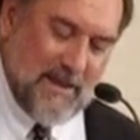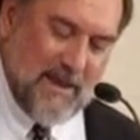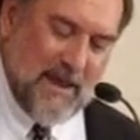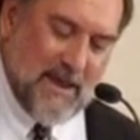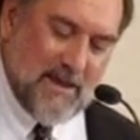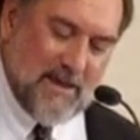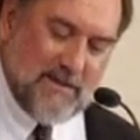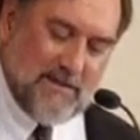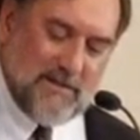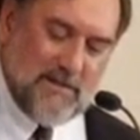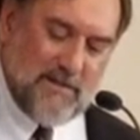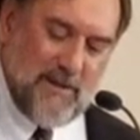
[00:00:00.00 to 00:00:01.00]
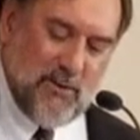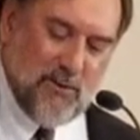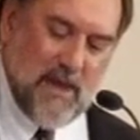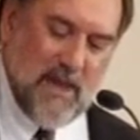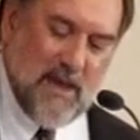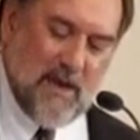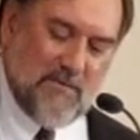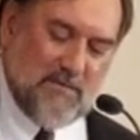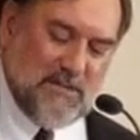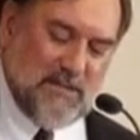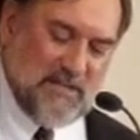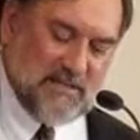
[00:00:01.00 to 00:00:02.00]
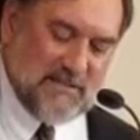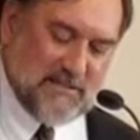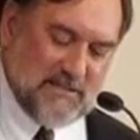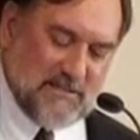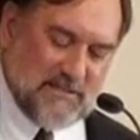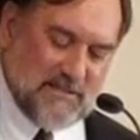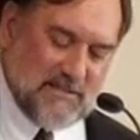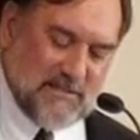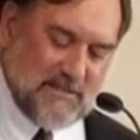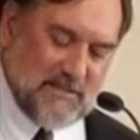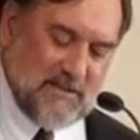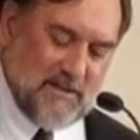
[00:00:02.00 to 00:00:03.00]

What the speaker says: And here we have Jesus,